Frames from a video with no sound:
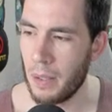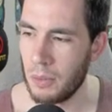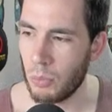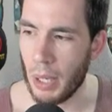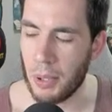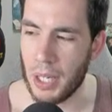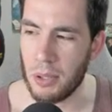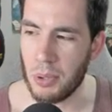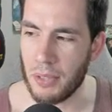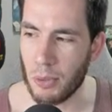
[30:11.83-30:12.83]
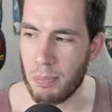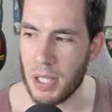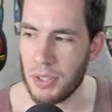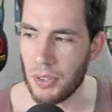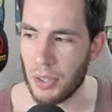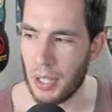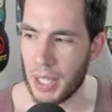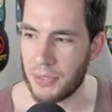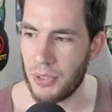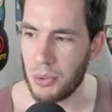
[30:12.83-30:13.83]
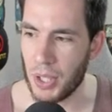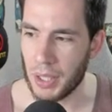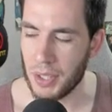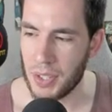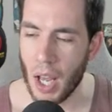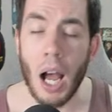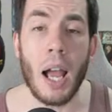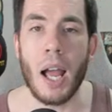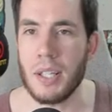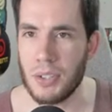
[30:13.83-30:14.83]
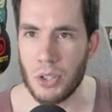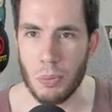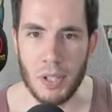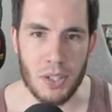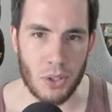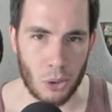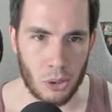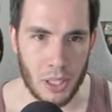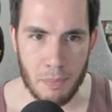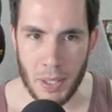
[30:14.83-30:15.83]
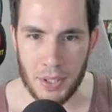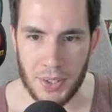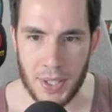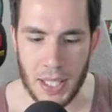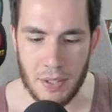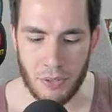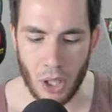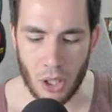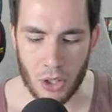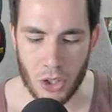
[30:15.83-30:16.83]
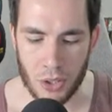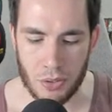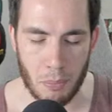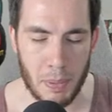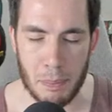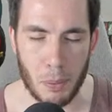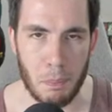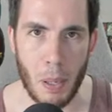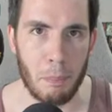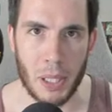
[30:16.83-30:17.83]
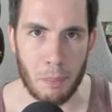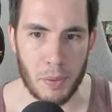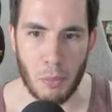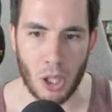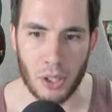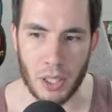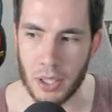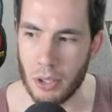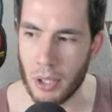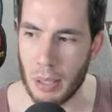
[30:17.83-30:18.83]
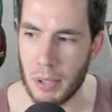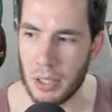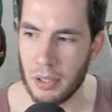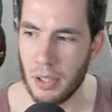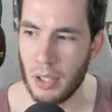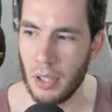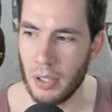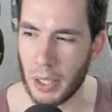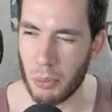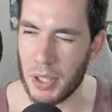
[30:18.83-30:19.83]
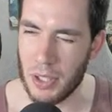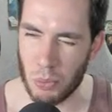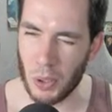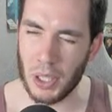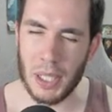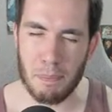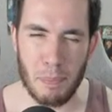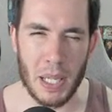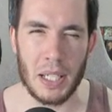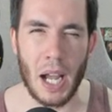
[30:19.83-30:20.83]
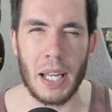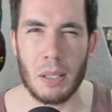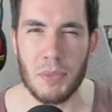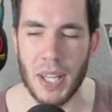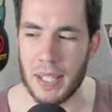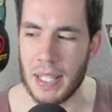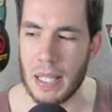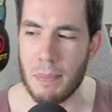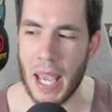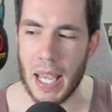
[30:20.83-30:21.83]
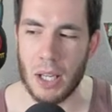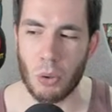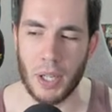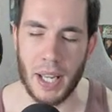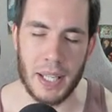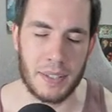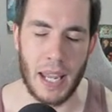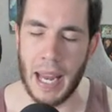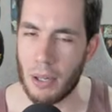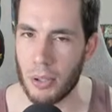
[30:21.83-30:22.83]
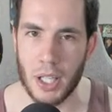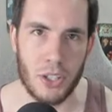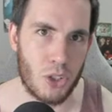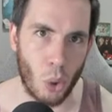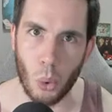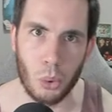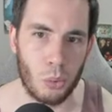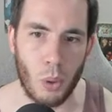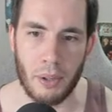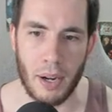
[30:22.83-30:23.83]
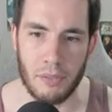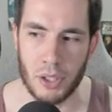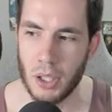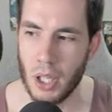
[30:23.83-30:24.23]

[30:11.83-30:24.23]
Why would anyone ever bid until the last few seconds? I, I assume these early bids, Steve, are just from Fair people warning. pumping up the market. You know what I mean? Like when these really big items hit eBay or hit Heritage, Golden, wherever,